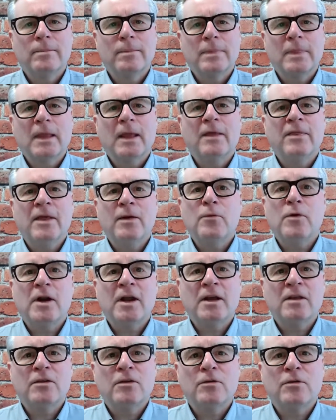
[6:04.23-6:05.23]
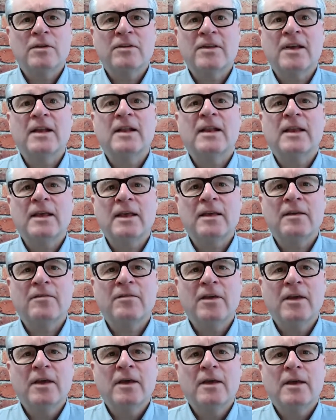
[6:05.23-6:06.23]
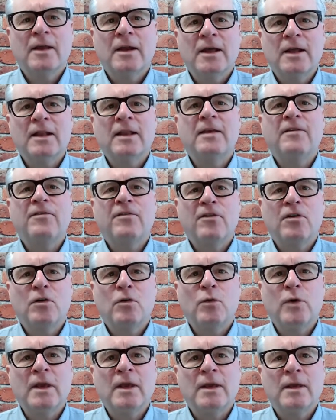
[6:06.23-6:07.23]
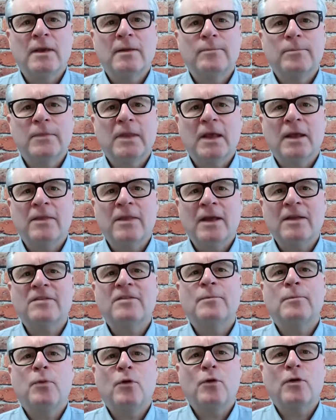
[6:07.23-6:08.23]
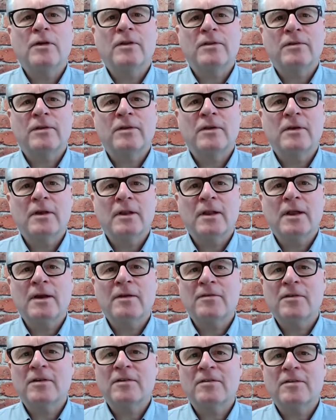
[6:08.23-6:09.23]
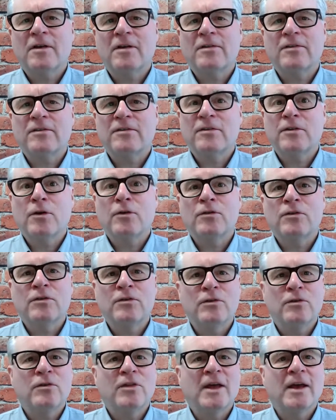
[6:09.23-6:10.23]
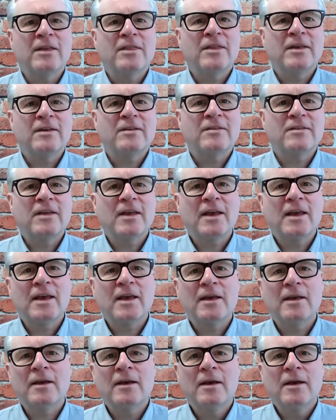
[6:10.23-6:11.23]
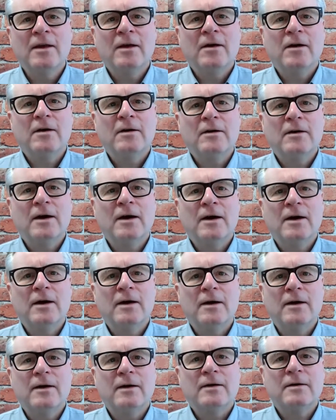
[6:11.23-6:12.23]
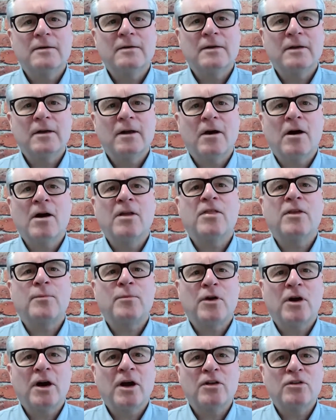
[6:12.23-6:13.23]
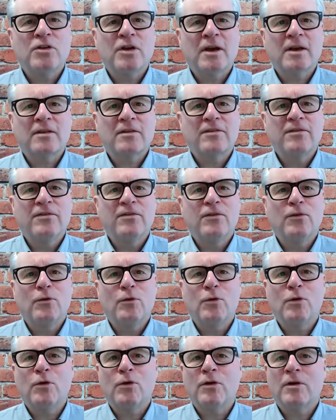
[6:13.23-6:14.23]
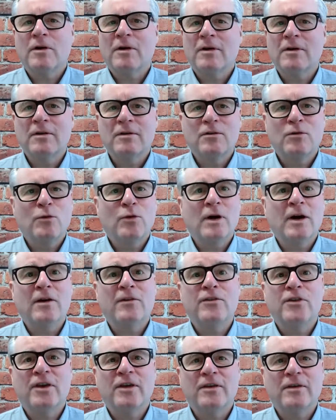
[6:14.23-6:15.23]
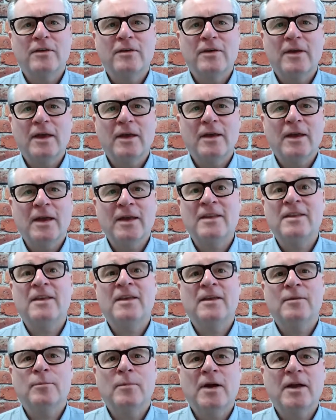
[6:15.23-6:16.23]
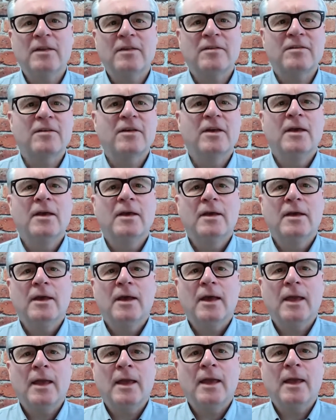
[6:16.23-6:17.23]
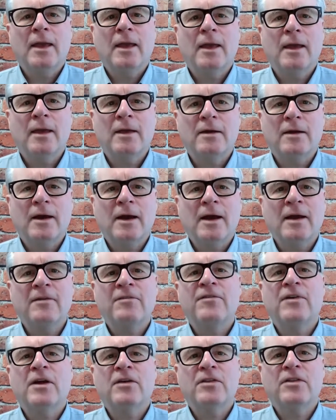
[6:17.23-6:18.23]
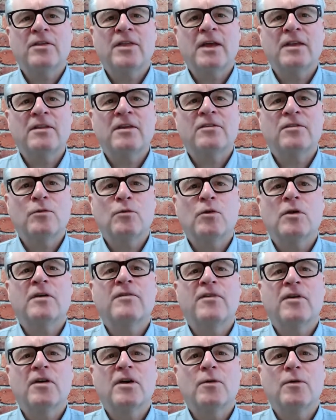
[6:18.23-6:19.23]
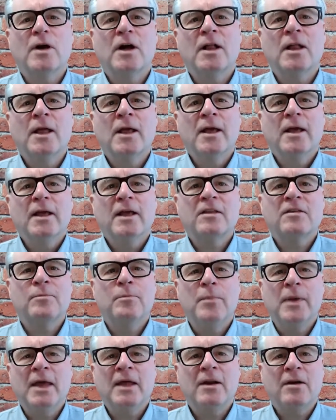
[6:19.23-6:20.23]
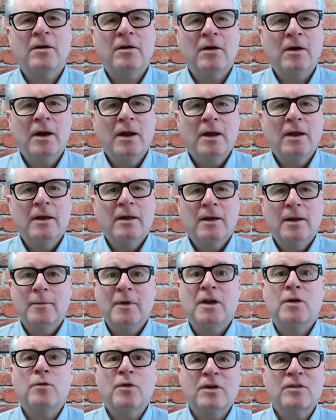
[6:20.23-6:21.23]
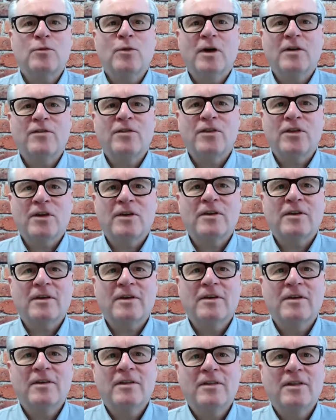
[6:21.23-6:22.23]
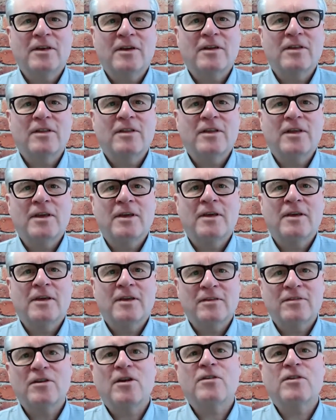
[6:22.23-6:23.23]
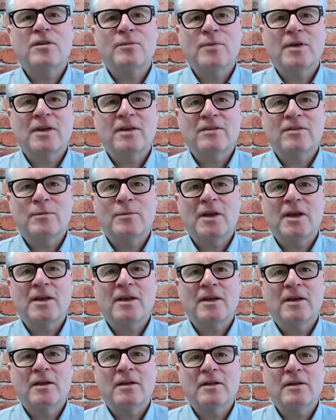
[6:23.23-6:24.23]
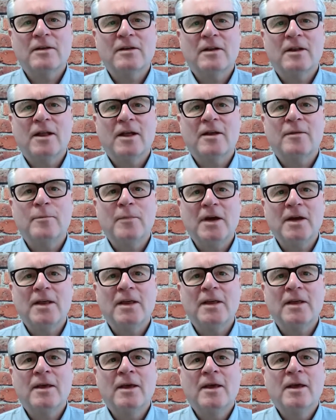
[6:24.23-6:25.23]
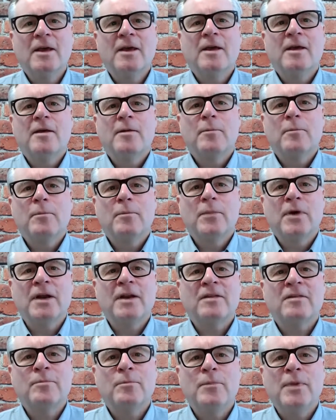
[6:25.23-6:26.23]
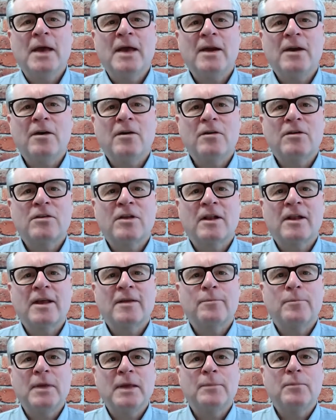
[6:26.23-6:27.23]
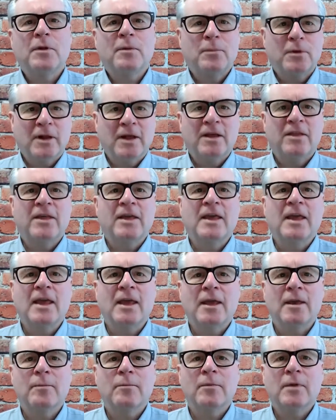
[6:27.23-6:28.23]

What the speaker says: And then what I do is I leave, and I leave for a week. And that's important. A lot of consultants don't do that. They stay on the project for 12 to 18 months. And I have found that that doesn't work very well. It's better, I mean, it works well for the consultant because they're making a lot of money, but it's better to let people play the game.